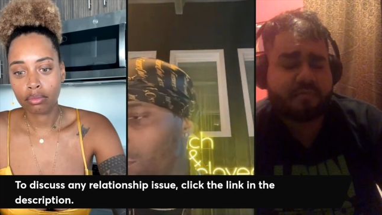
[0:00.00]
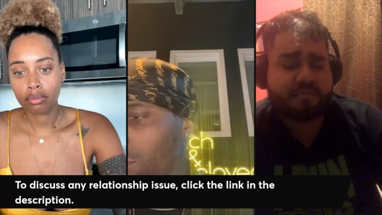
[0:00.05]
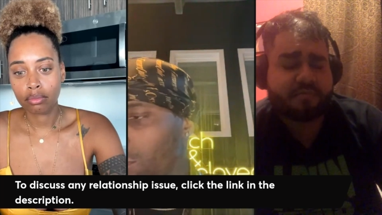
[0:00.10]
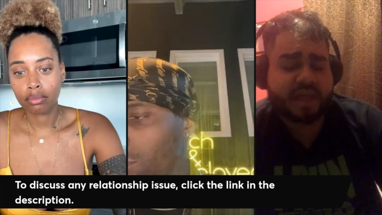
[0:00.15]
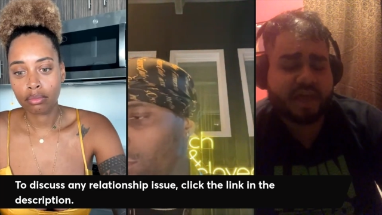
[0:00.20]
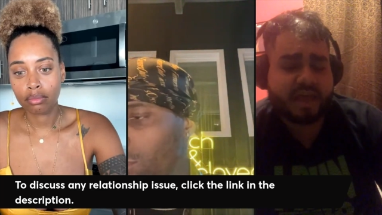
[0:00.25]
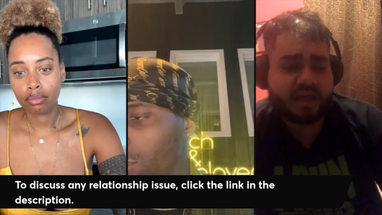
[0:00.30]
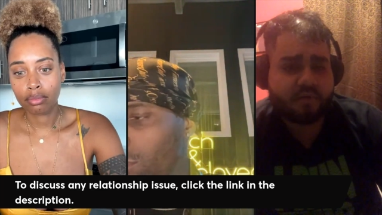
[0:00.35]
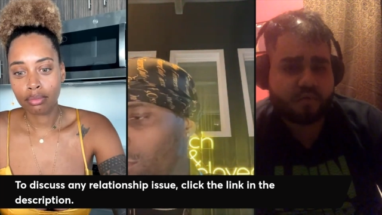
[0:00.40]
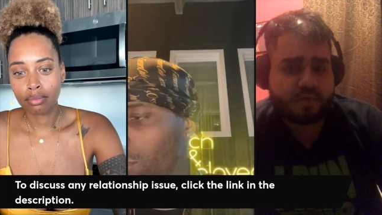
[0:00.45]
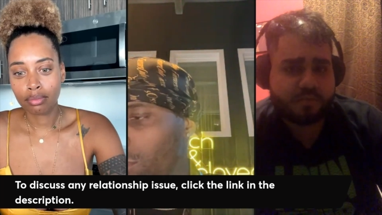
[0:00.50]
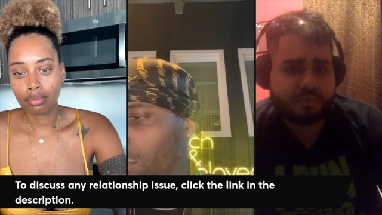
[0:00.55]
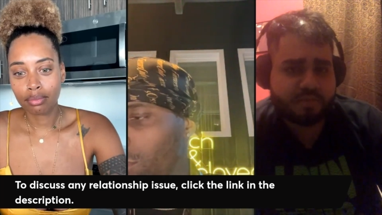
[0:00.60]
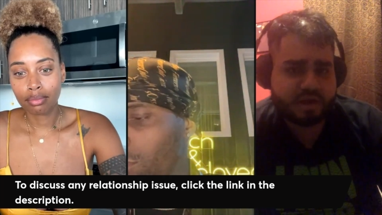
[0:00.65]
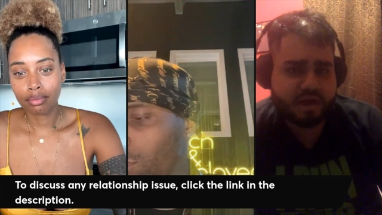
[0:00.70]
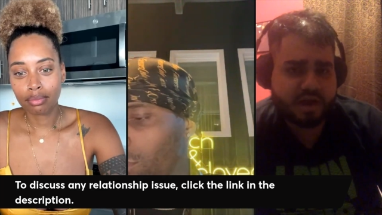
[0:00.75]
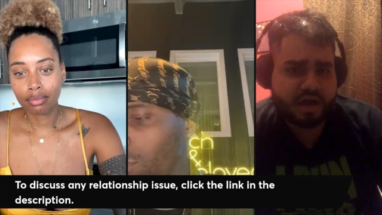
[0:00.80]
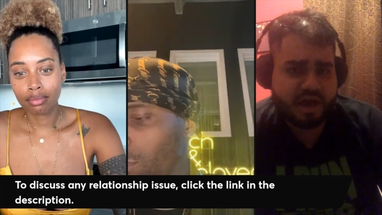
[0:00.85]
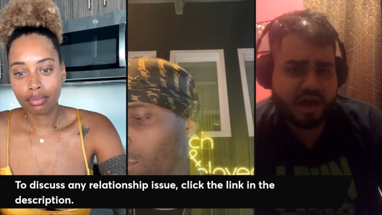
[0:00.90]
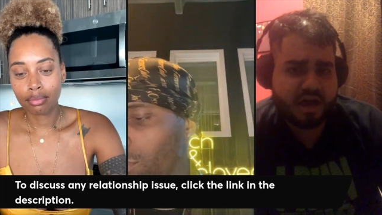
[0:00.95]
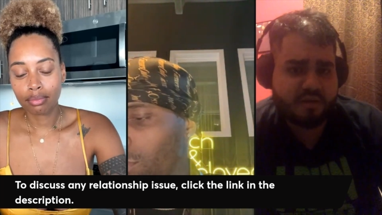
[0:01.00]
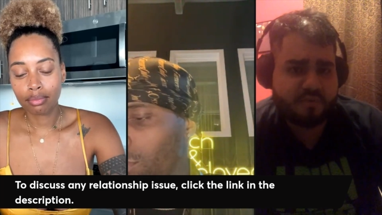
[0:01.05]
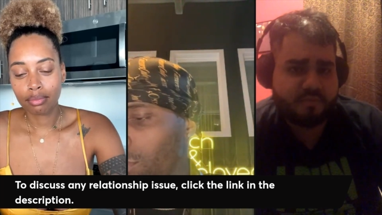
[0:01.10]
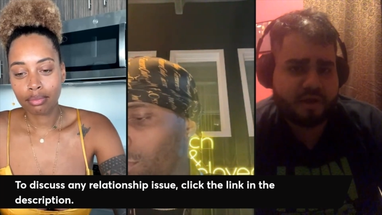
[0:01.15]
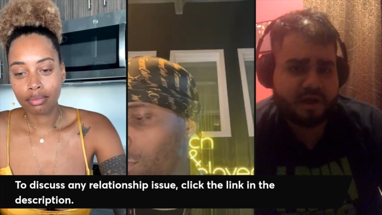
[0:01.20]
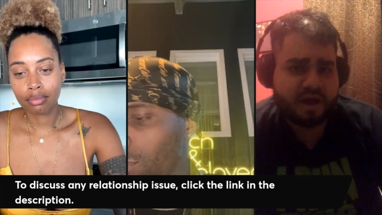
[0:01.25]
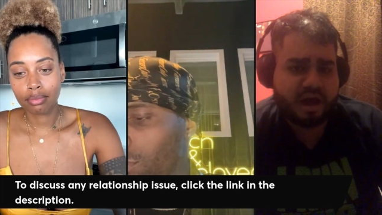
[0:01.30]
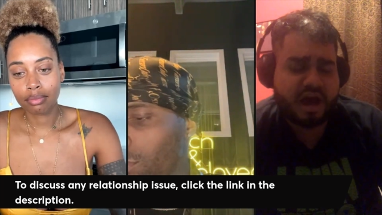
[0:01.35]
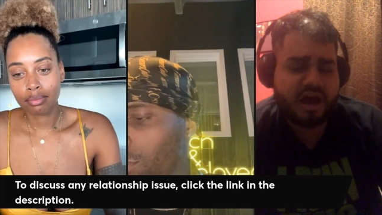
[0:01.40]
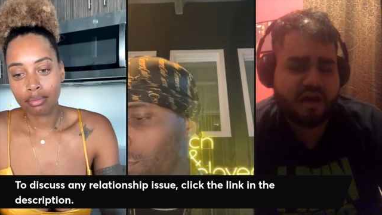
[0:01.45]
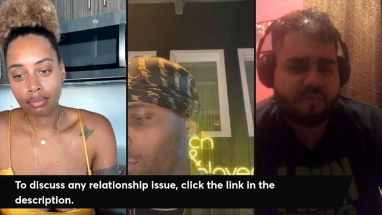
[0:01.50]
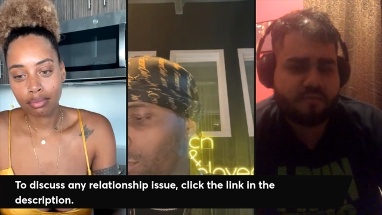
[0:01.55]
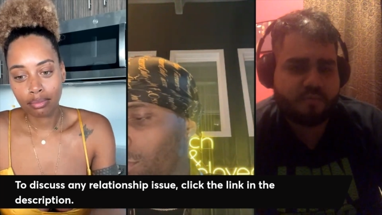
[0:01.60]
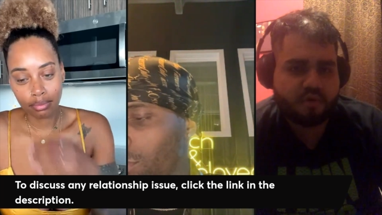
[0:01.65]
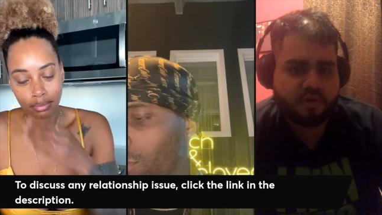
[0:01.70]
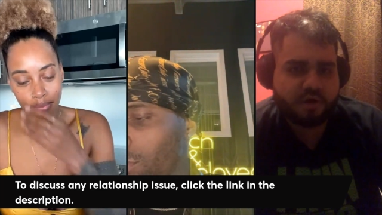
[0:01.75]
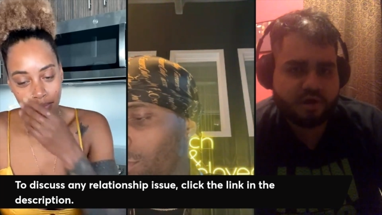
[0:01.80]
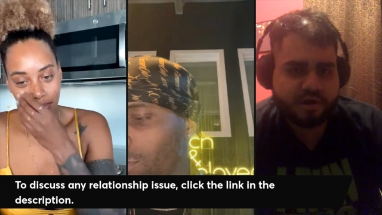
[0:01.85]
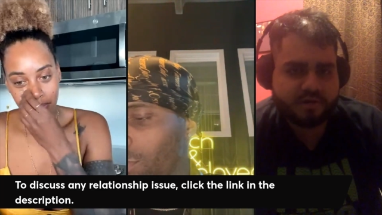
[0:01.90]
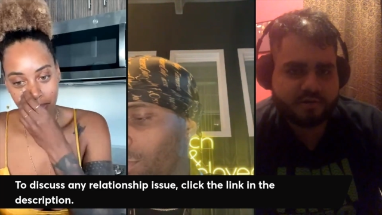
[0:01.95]
Speaker 1: black women
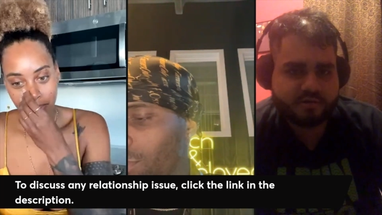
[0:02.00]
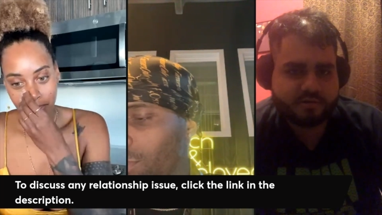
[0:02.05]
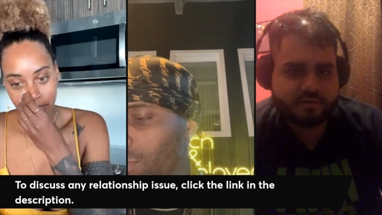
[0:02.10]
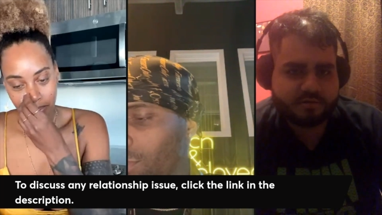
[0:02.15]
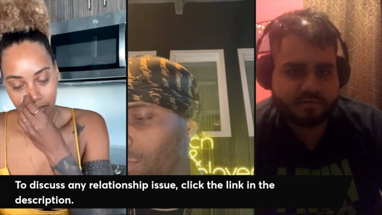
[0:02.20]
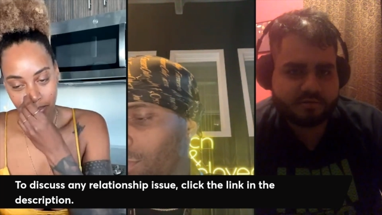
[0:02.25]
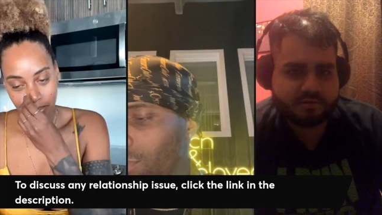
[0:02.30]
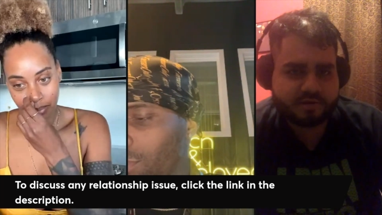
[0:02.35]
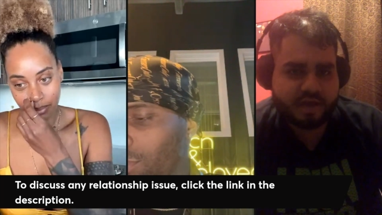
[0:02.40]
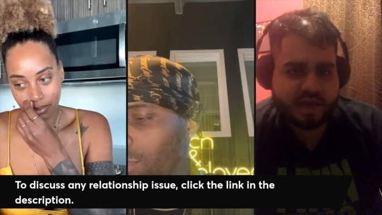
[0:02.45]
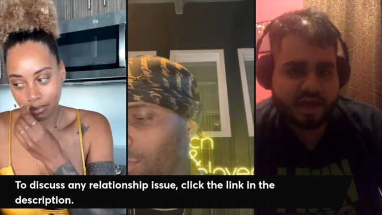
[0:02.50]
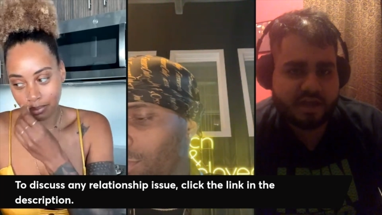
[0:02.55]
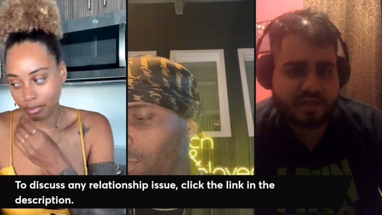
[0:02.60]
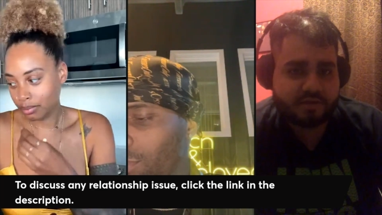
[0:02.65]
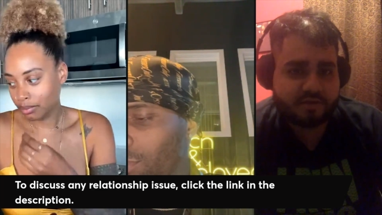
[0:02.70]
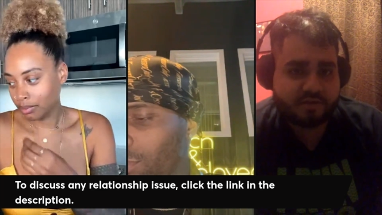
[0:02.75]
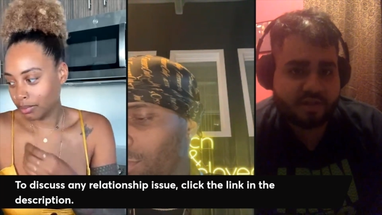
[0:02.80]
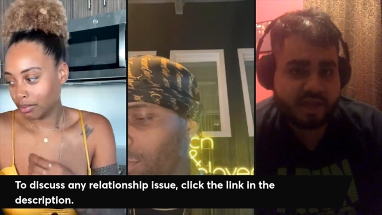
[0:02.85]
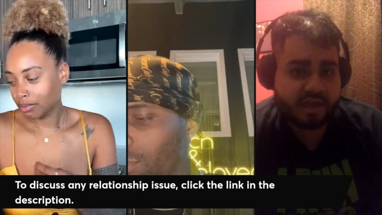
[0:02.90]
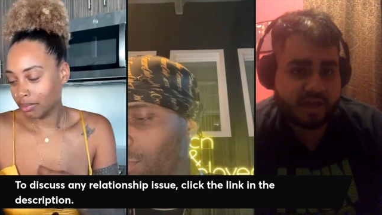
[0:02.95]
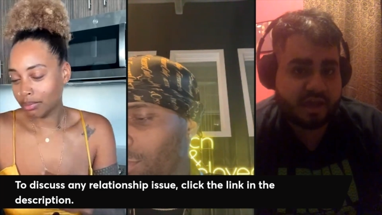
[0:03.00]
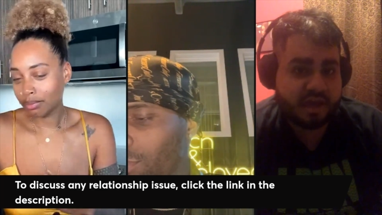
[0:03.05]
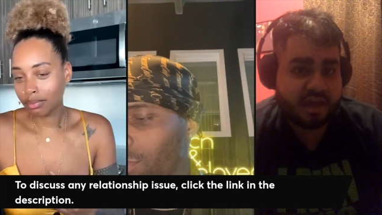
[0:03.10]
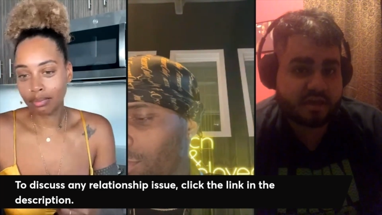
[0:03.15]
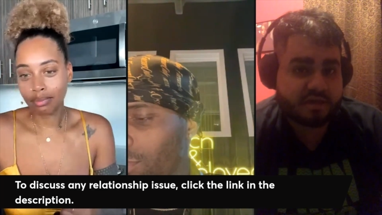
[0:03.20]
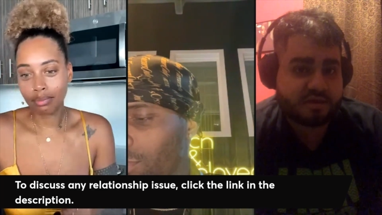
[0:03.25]
more, and they're like